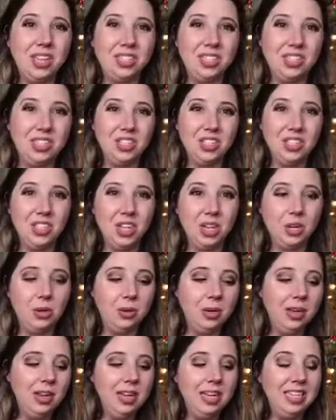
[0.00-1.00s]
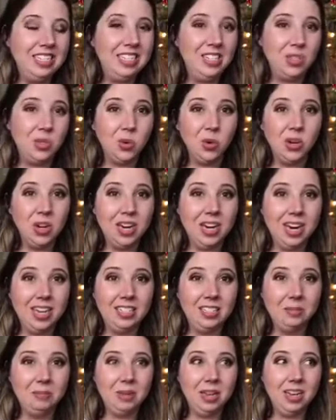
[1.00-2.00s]
this is so
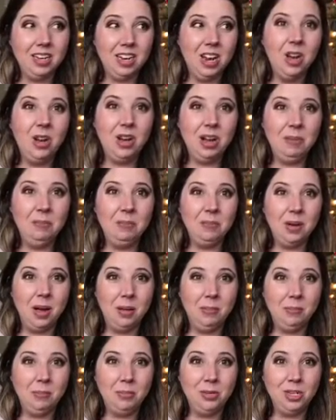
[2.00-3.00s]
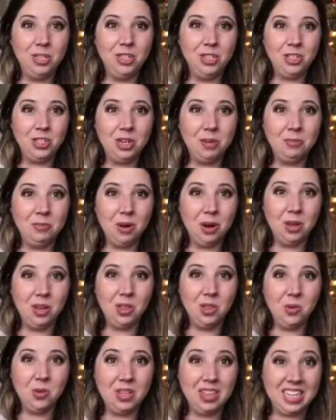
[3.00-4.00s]
disorganized. I'm like, no, I'm pretty sure I'm
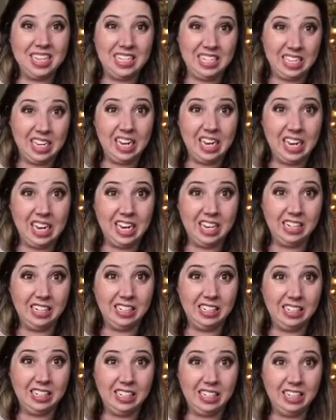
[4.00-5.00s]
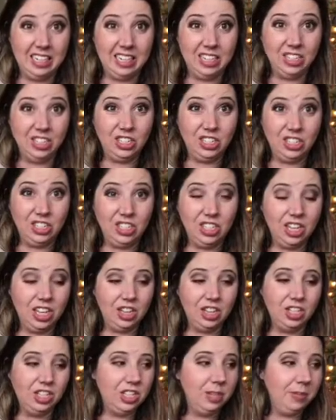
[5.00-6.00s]
probably the one that did it. And she
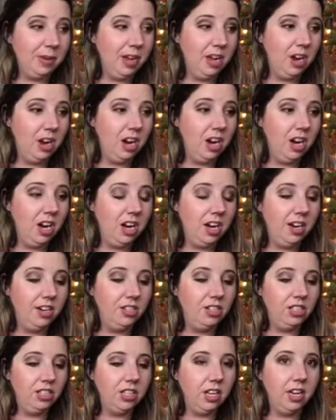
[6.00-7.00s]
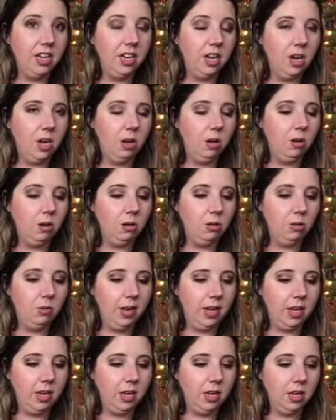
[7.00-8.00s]
like looks at my cart and she's like, oh,
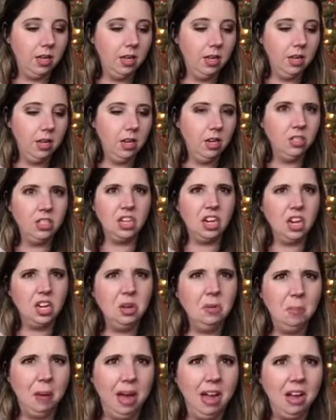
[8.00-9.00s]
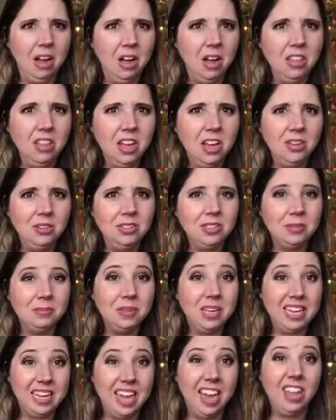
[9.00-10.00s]
wait. She's like, are you buying all those? I'm
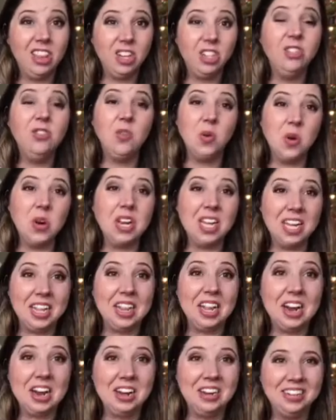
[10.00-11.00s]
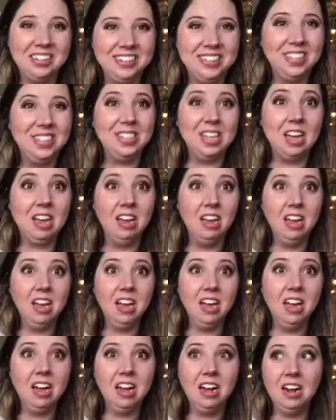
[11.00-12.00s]
like, yeah, there's 40 in there. She's like,
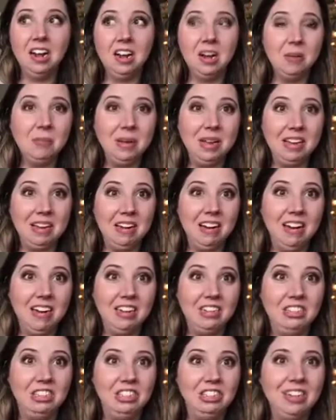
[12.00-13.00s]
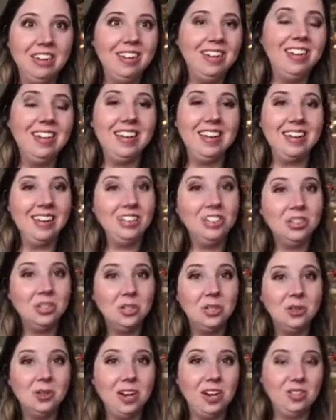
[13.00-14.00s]
oh my gosh. And I told
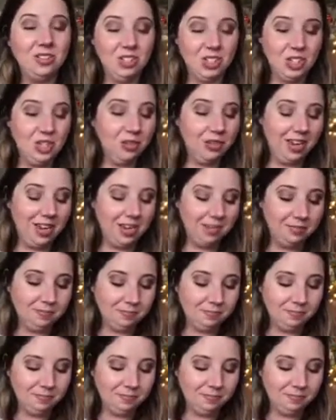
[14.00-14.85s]
her what I was doing.